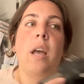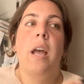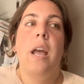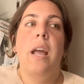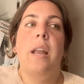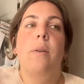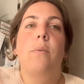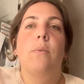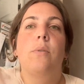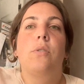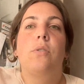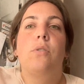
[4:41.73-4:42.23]

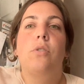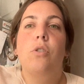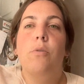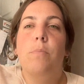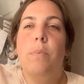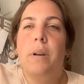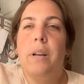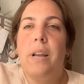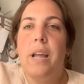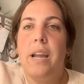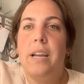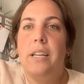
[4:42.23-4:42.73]
and it was
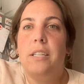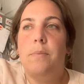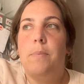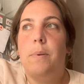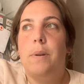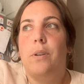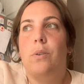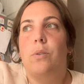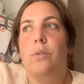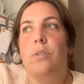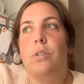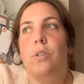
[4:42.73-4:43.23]
super nice, but
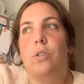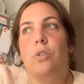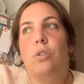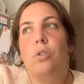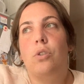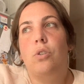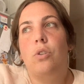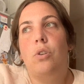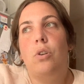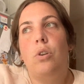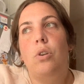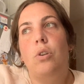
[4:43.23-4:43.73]
it was a
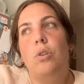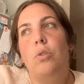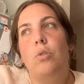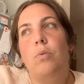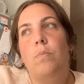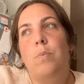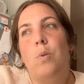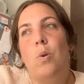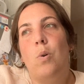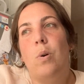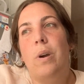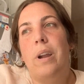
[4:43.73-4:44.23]

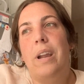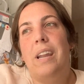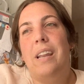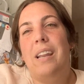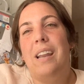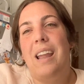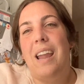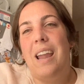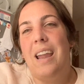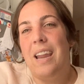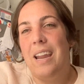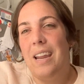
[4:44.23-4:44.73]

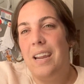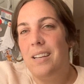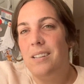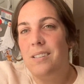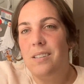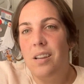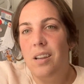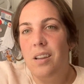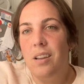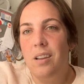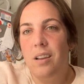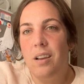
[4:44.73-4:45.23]

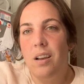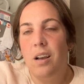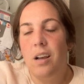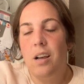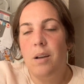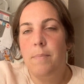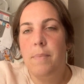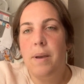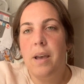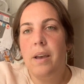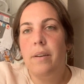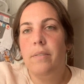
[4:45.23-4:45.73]
2.8
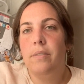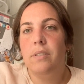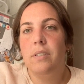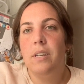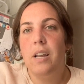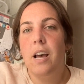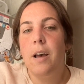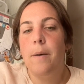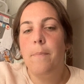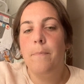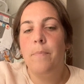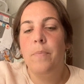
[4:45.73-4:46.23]

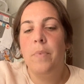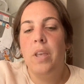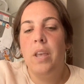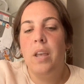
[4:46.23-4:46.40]
f-stop,